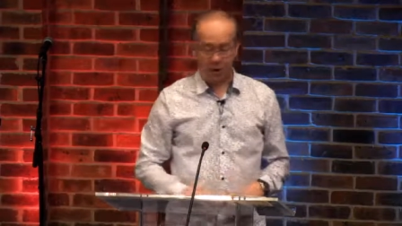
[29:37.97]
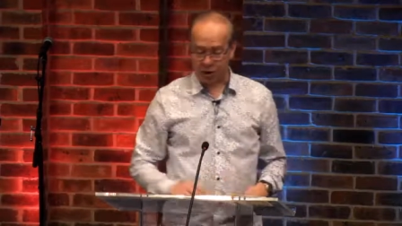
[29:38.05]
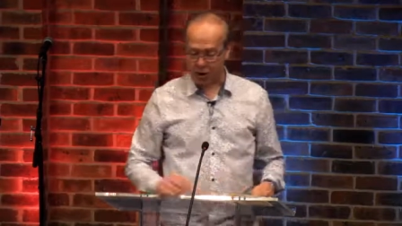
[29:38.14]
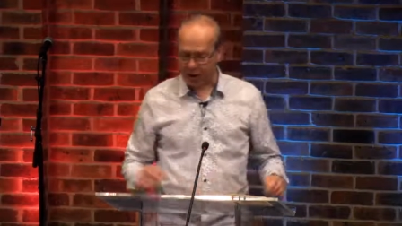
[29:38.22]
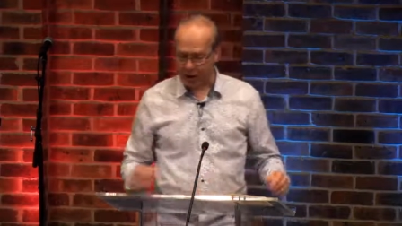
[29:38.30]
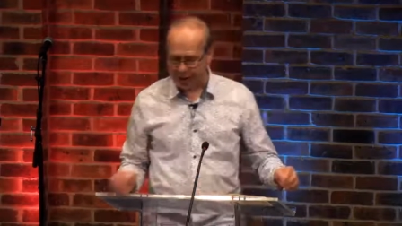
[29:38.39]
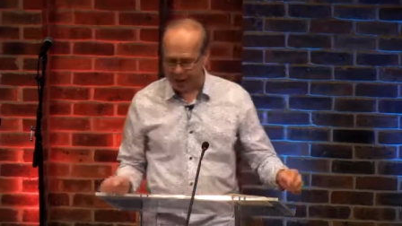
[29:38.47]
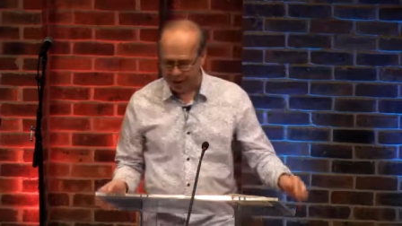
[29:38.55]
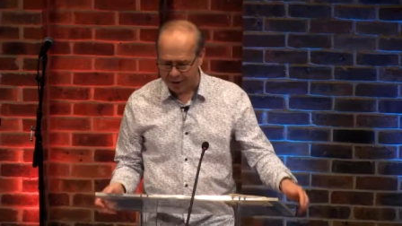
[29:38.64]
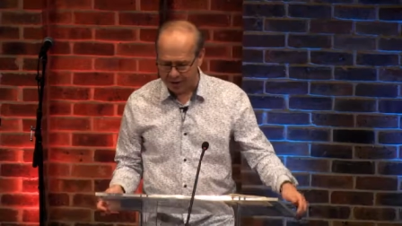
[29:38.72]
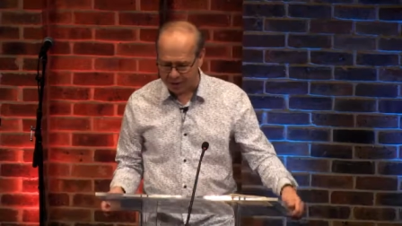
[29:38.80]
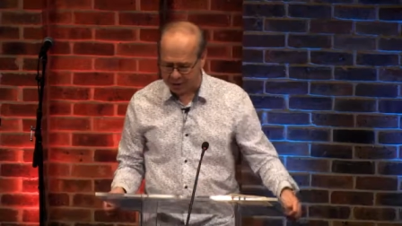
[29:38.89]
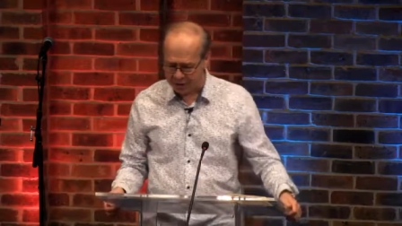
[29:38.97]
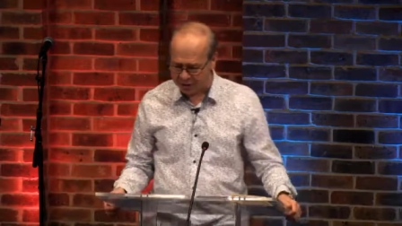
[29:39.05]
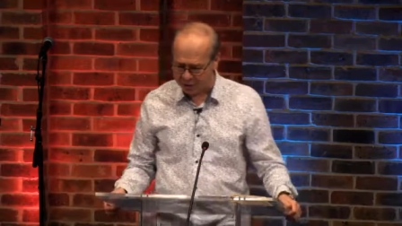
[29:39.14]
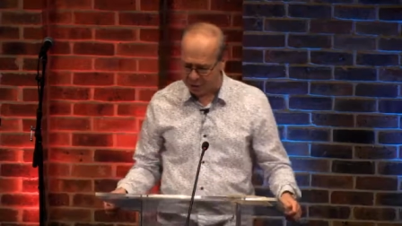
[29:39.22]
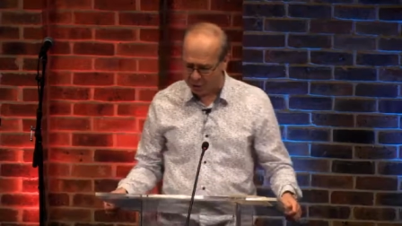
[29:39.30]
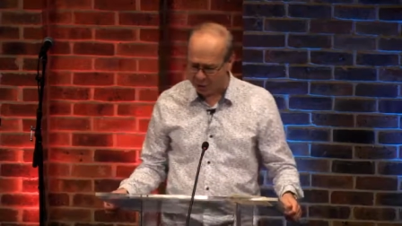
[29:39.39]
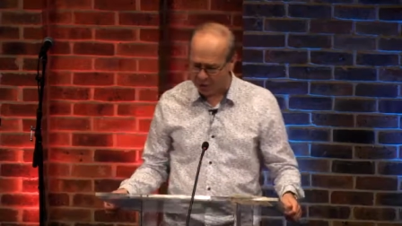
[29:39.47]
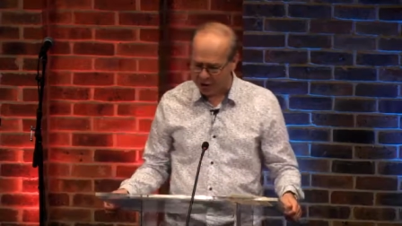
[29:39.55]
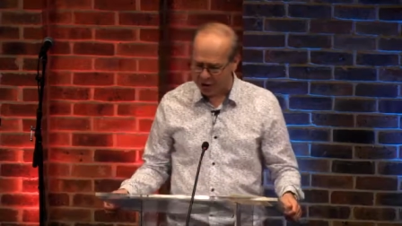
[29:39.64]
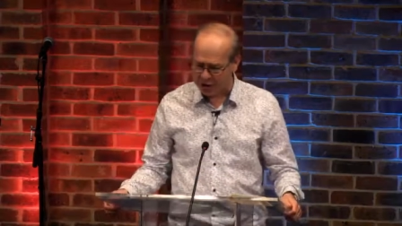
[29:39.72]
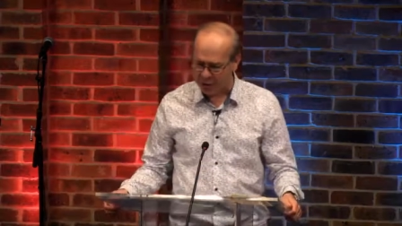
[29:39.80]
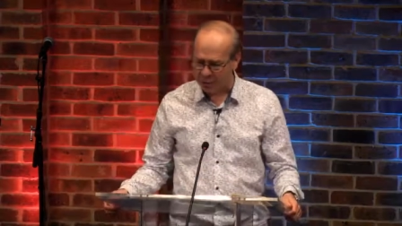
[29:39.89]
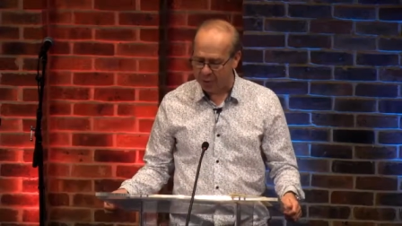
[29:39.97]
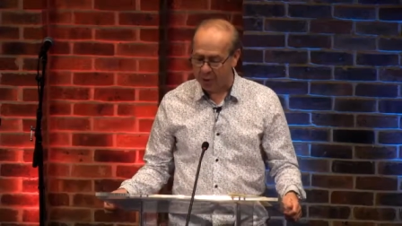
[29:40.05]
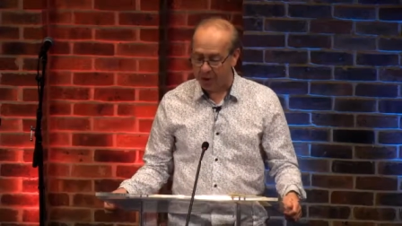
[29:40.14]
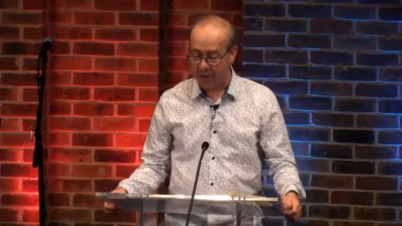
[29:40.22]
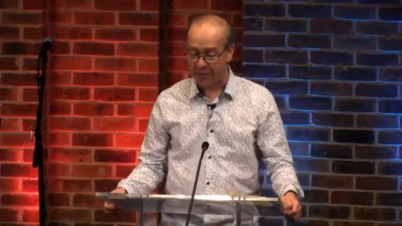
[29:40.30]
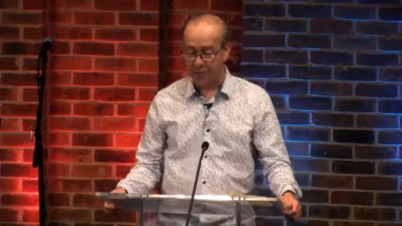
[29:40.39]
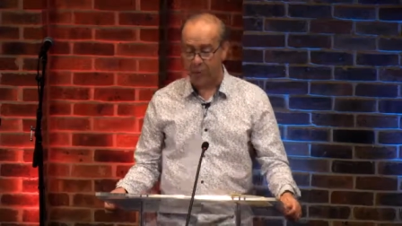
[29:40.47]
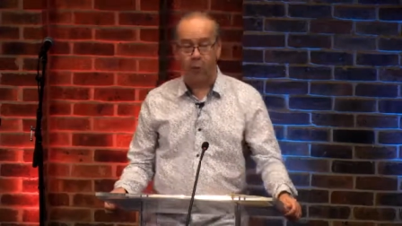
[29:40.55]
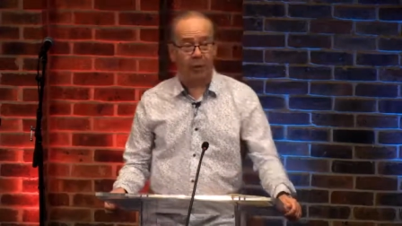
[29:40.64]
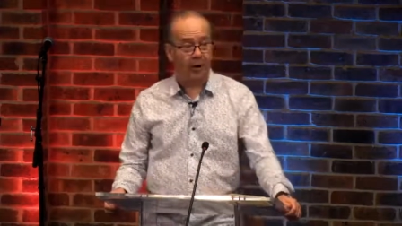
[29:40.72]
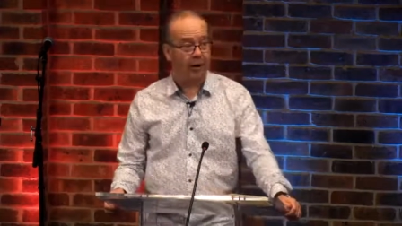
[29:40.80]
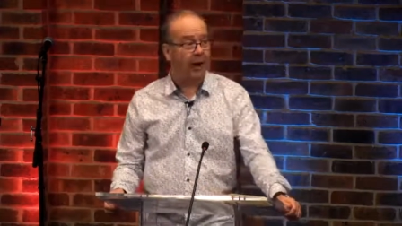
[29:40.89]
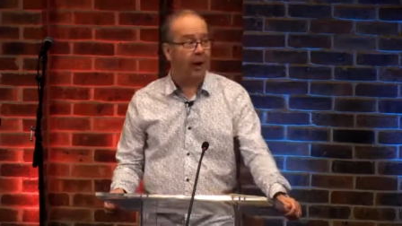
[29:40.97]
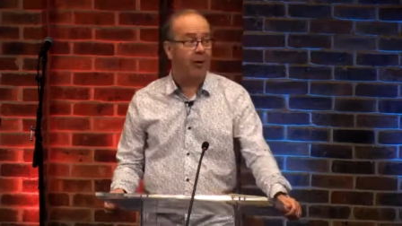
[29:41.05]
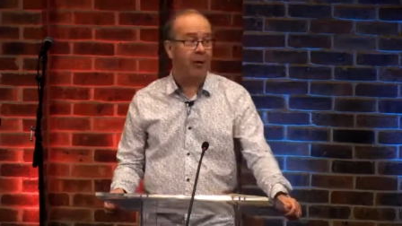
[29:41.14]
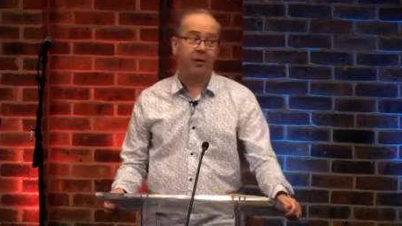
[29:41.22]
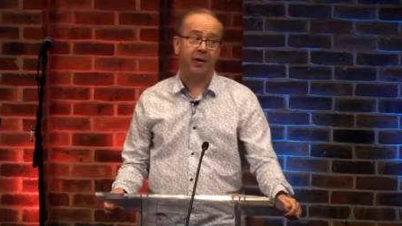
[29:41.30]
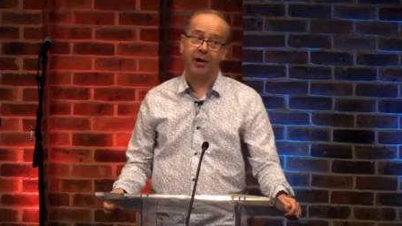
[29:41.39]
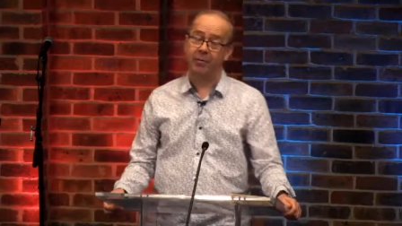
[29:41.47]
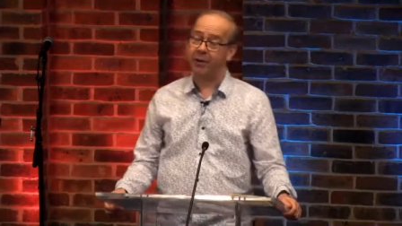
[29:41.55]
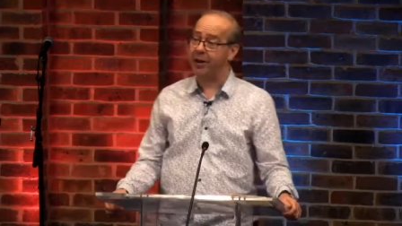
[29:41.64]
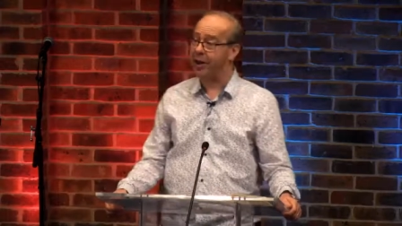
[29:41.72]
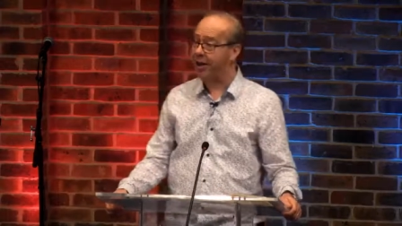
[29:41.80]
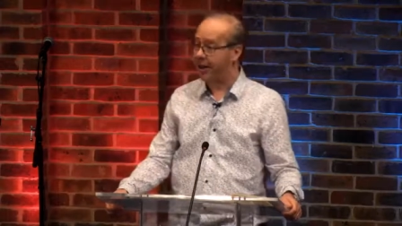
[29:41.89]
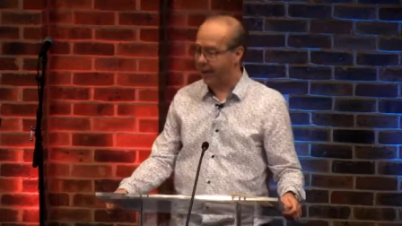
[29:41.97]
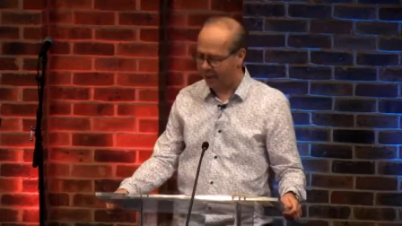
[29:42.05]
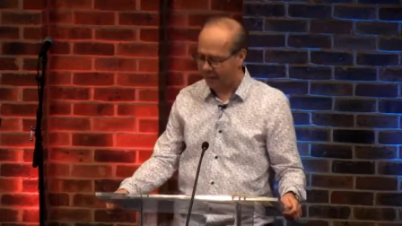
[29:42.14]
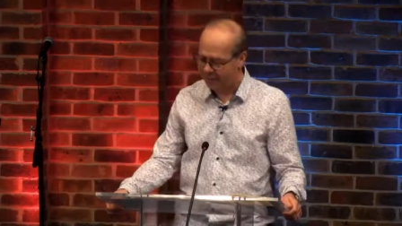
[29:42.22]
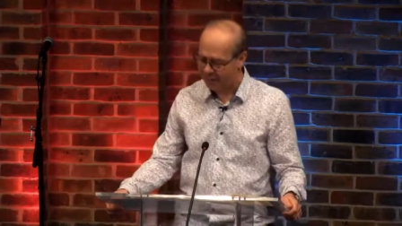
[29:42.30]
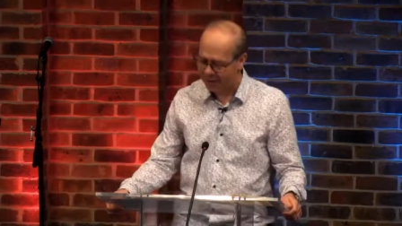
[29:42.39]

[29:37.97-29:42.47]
Should I go to the door and issue a word of warning, knowing that he would hear him